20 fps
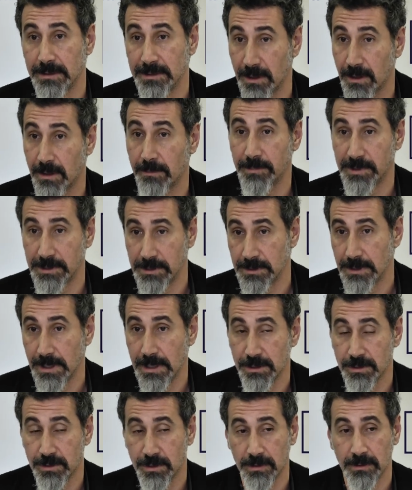and the Armenian
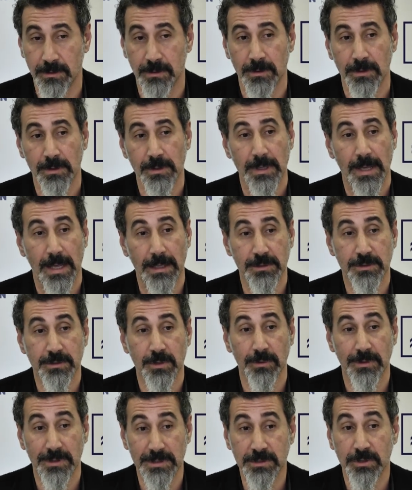nation. And
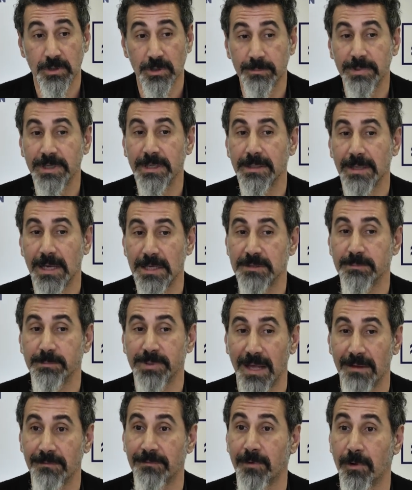so this could be a nice
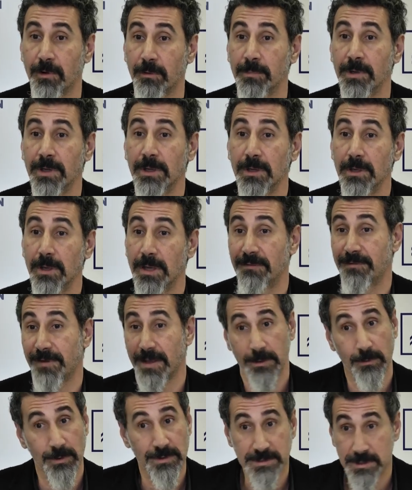platform. If
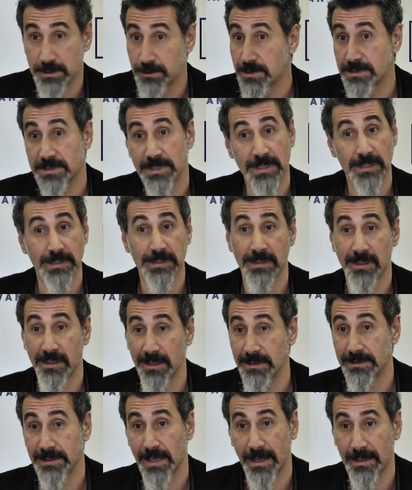anyone's interested in a
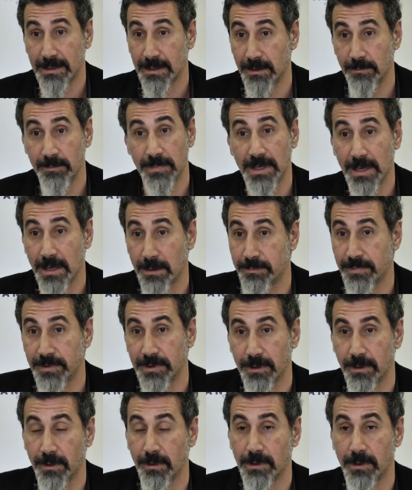think tank, hit me up,
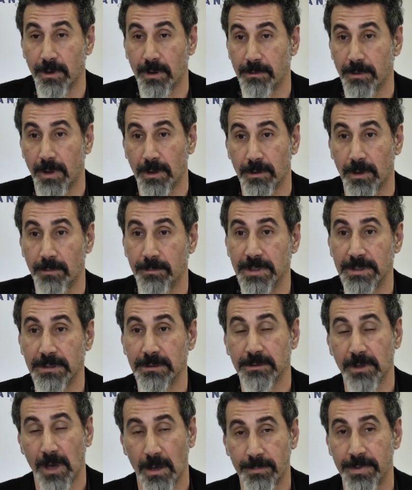you know, on
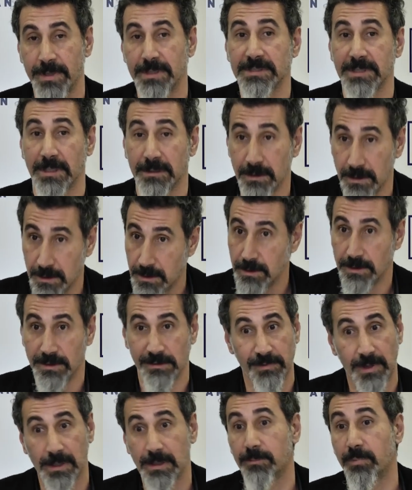Armenian topics, and
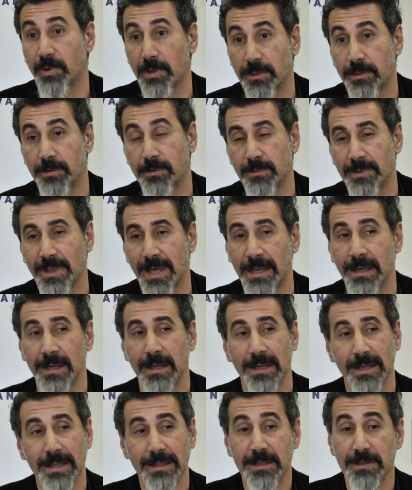develop one through that.
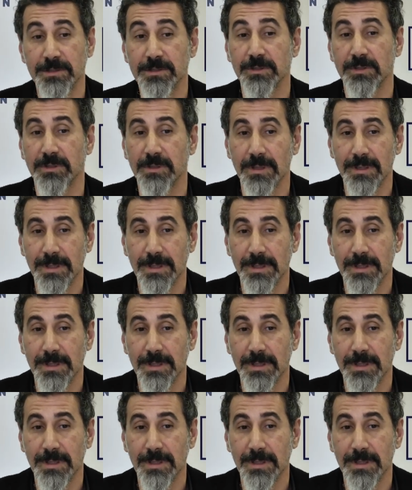There's